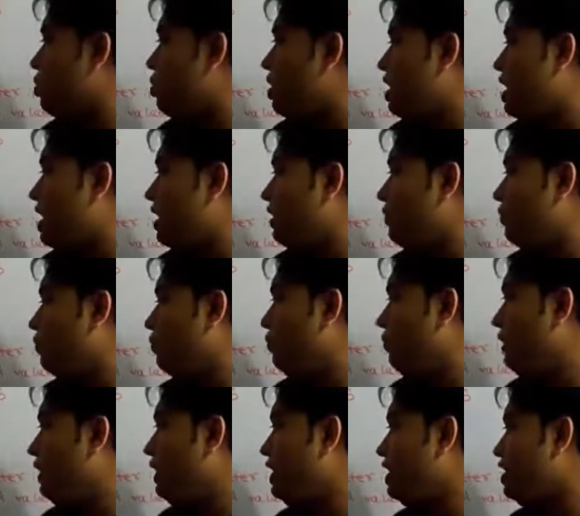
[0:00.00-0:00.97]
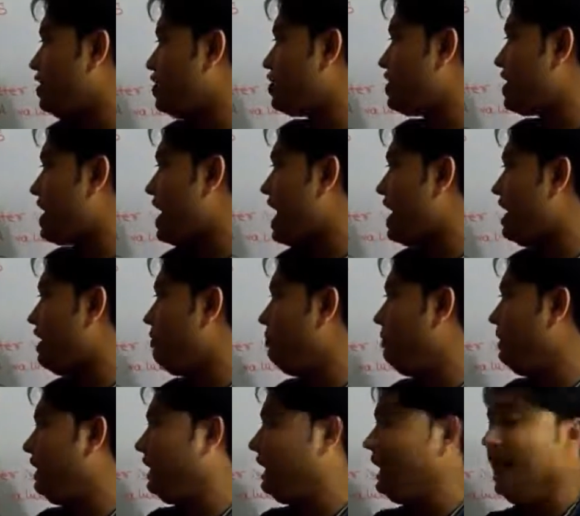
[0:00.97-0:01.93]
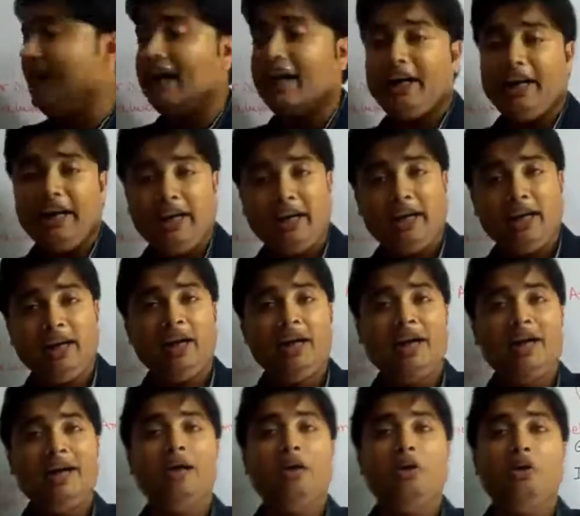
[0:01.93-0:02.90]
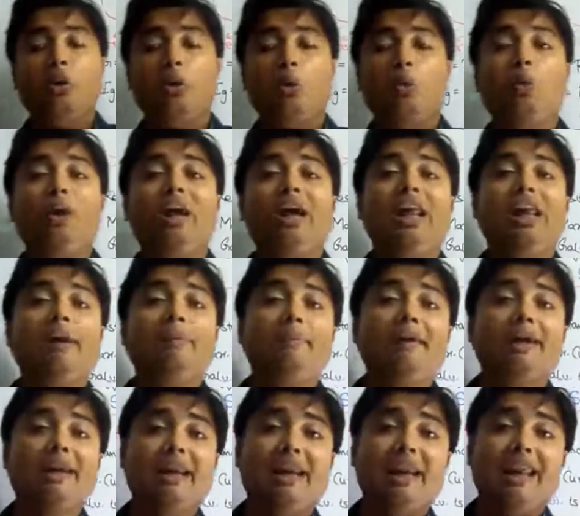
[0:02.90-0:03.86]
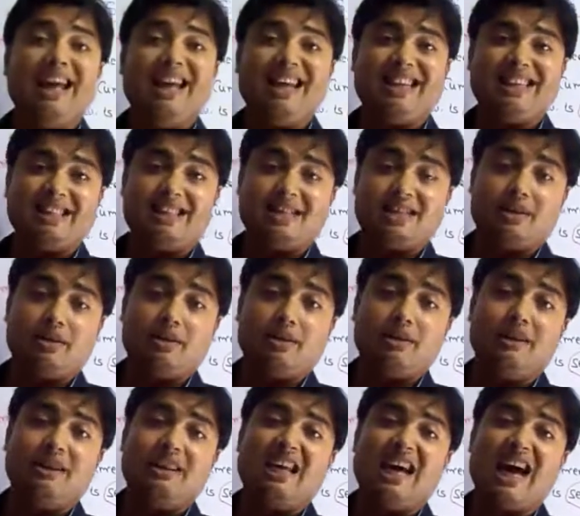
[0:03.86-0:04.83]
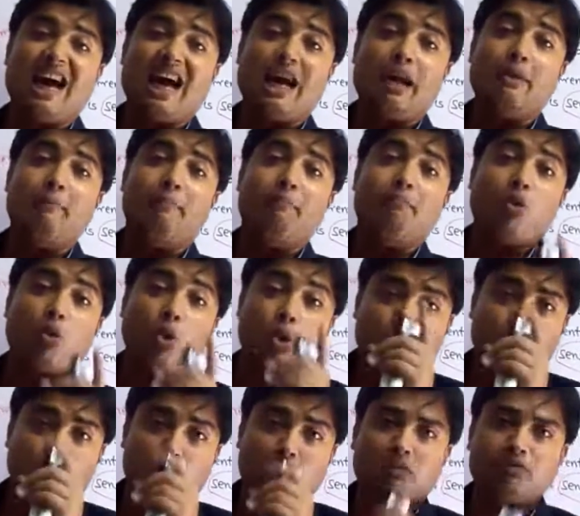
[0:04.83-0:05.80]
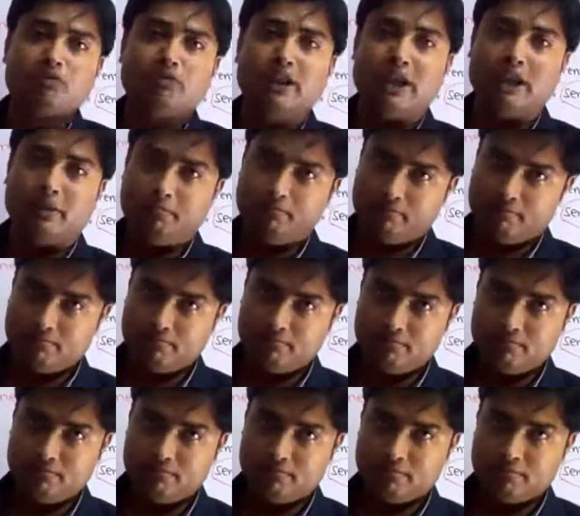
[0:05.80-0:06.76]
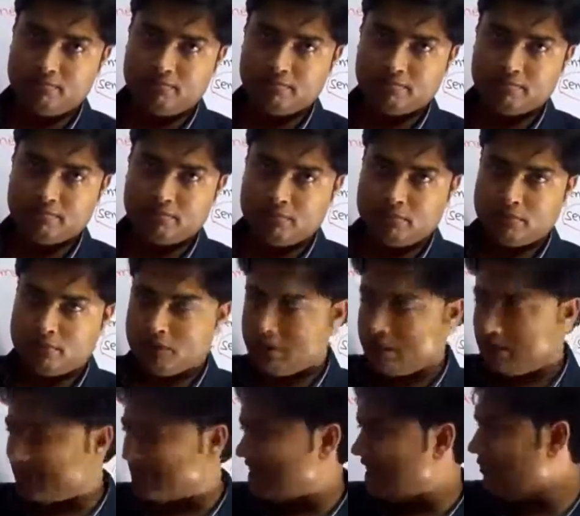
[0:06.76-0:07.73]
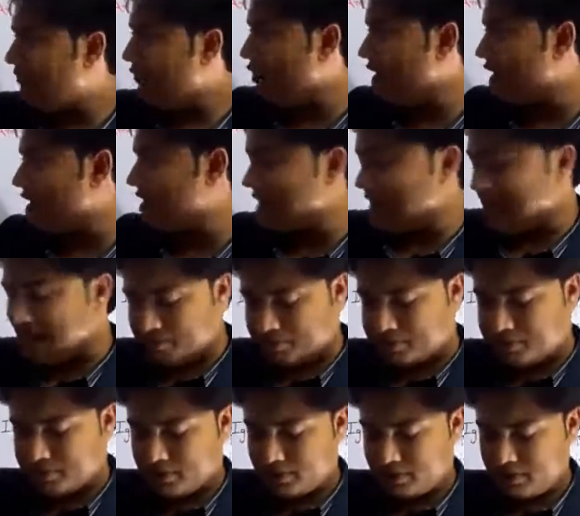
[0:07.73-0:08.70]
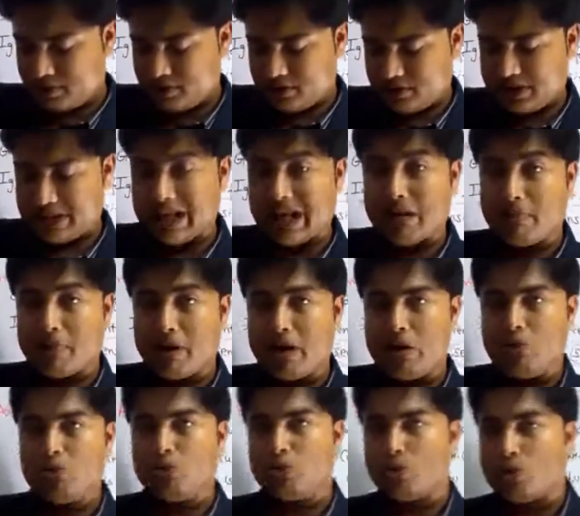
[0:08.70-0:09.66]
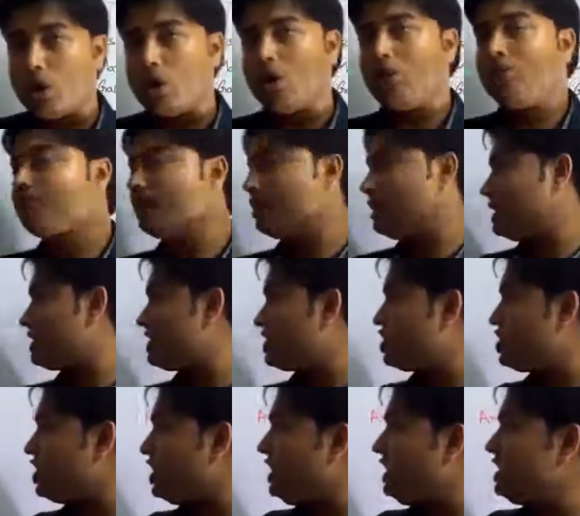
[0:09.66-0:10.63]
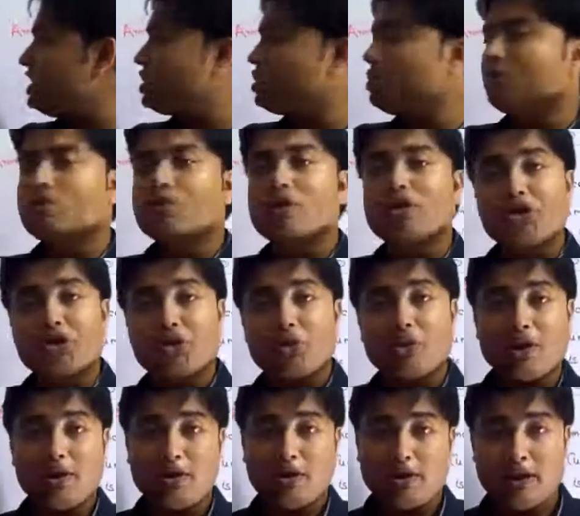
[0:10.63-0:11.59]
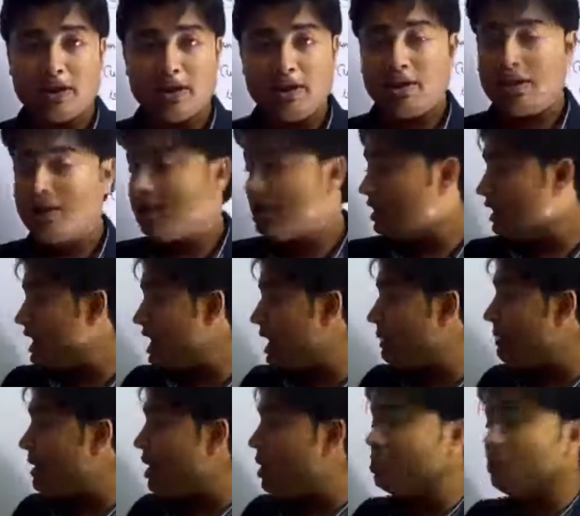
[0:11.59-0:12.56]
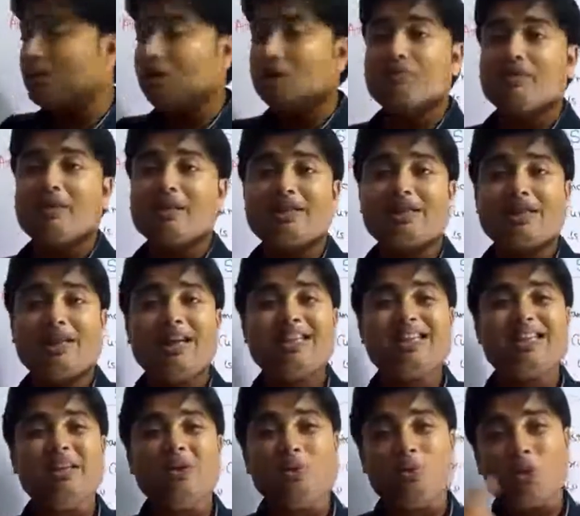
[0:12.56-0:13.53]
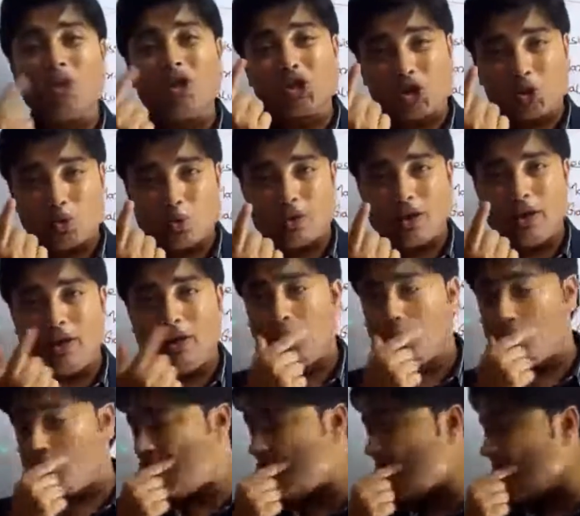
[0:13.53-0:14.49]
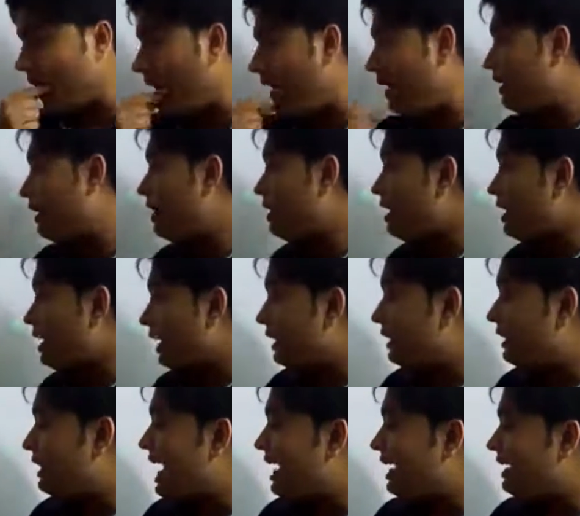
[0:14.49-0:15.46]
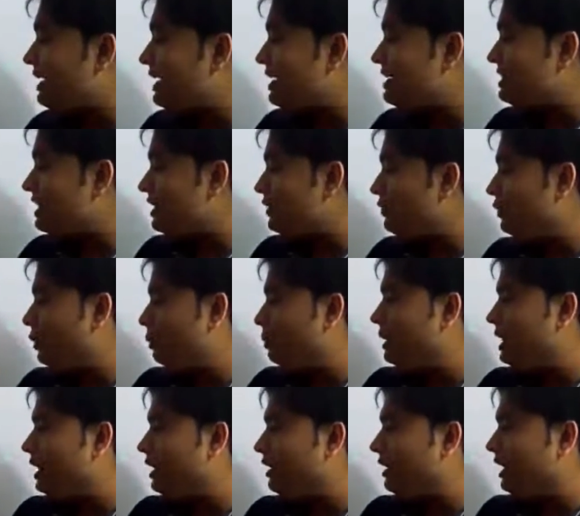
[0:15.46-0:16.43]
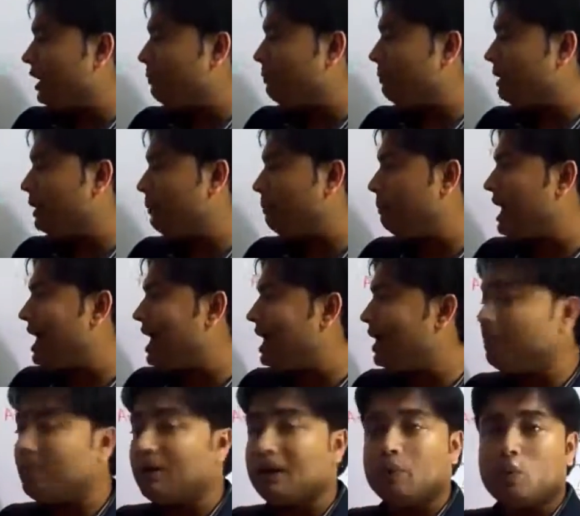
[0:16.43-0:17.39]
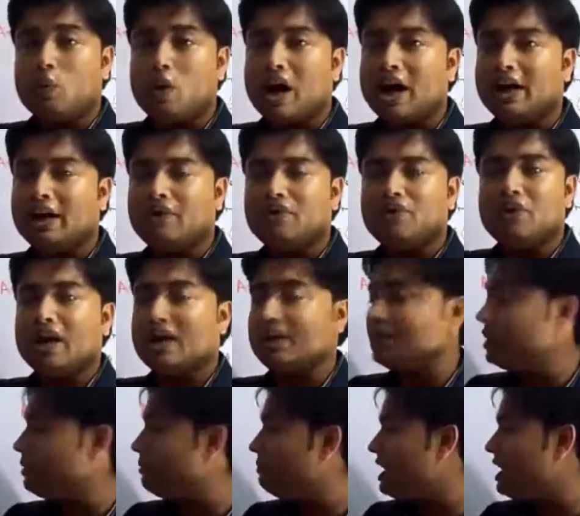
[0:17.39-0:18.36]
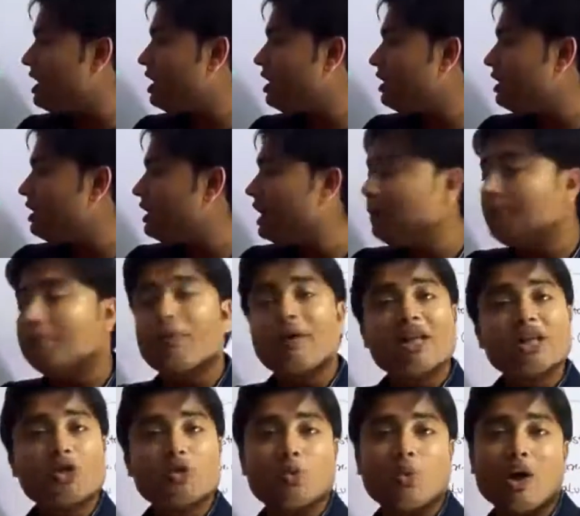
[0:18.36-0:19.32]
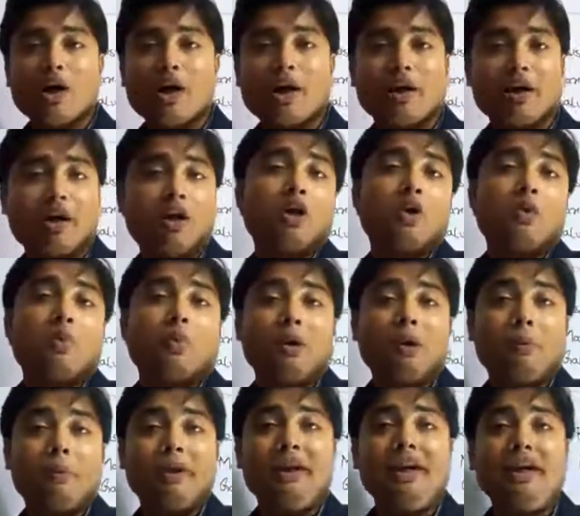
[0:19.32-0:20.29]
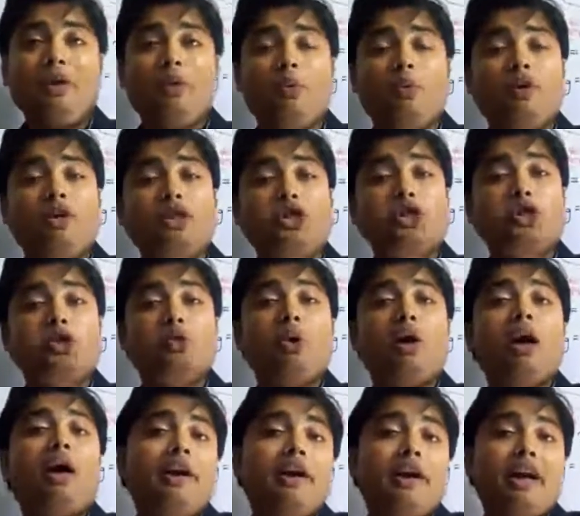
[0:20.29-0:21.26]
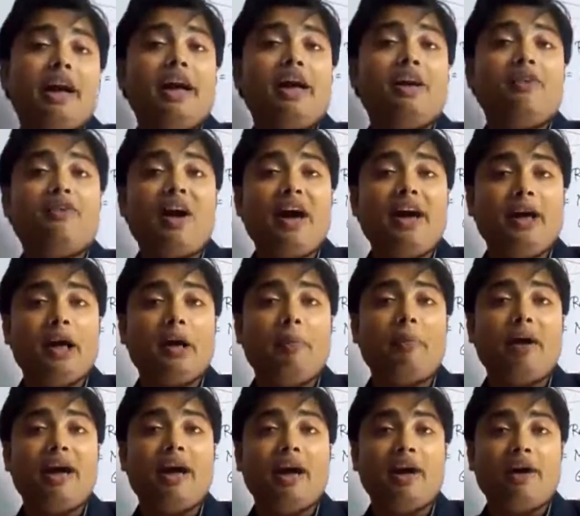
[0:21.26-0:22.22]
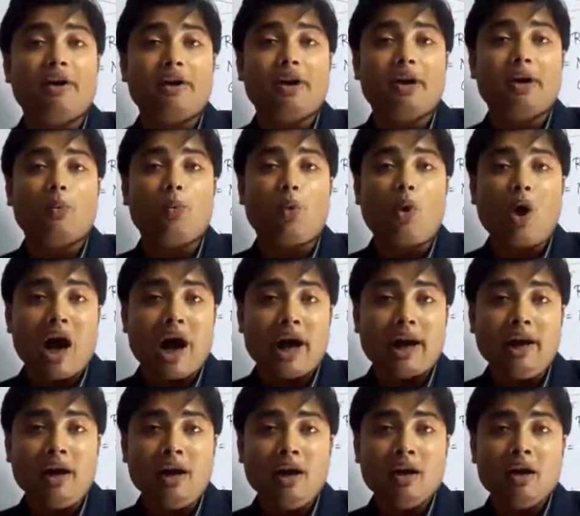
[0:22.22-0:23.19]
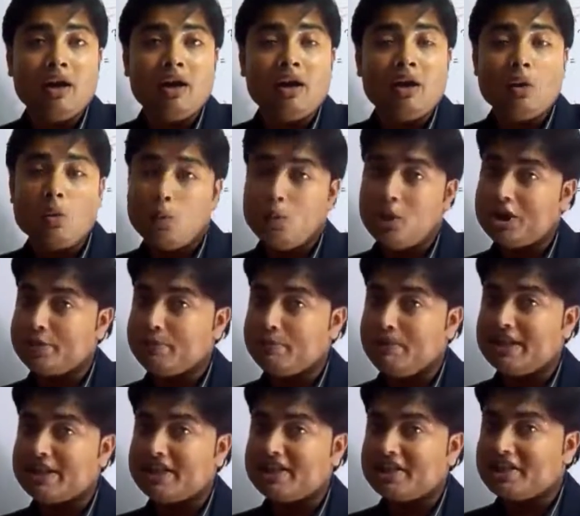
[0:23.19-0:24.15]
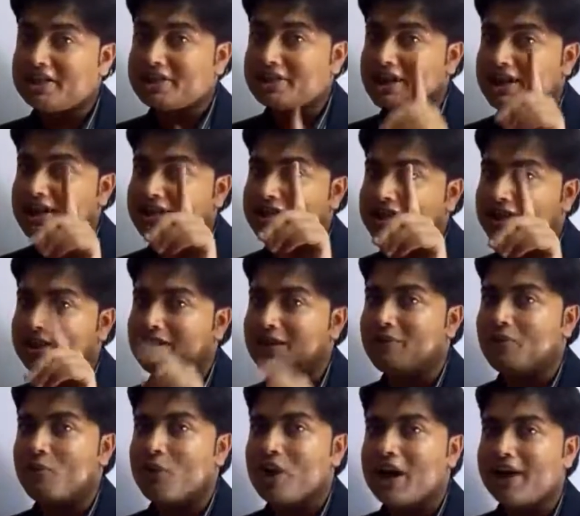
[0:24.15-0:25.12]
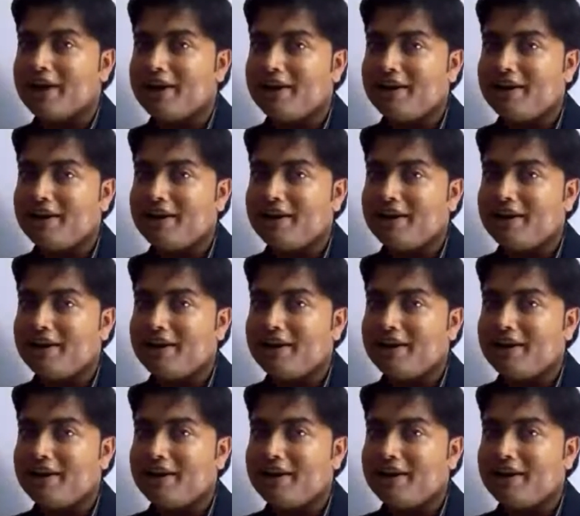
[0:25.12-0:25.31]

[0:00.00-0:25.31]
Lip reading: what we shall be getting will be lesser than both of them. Say for example, the amount of this G is equals to 100, the amount of this S equals to only 1. In that case it will be 100 multiplied by 1 divided by 100 plus 1 will be equals to 100 divided by 101, which means it is lesser than 1.